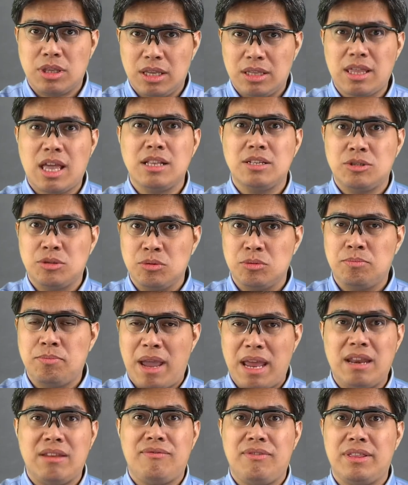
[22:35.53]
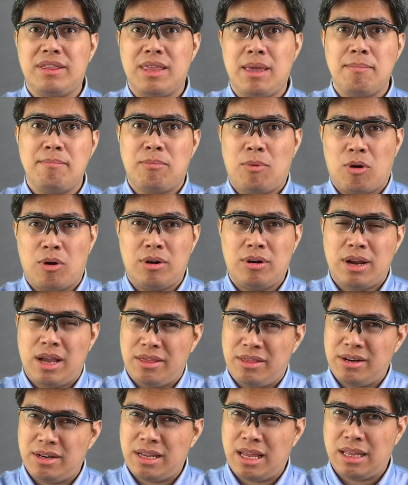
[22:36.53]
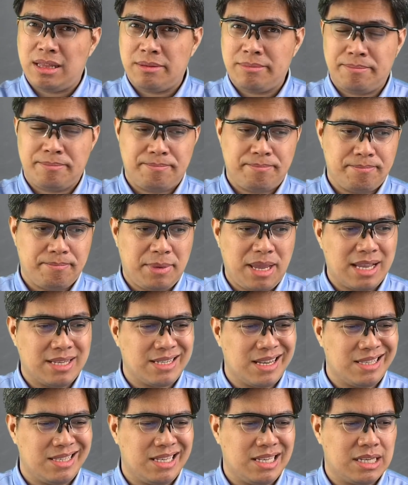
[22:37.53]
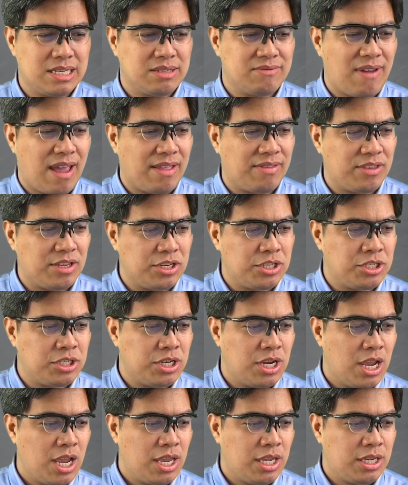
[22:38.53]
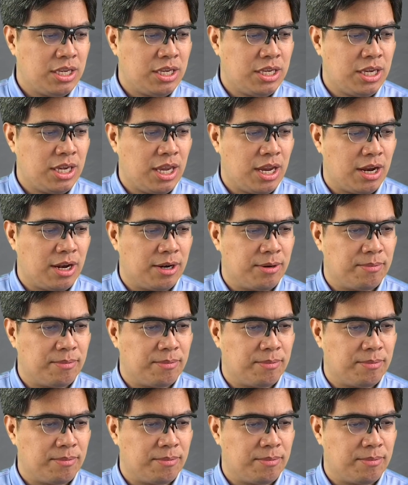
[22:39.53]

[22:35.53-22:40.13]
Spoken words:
tends to benefit them more rather than be as a disadvantage here.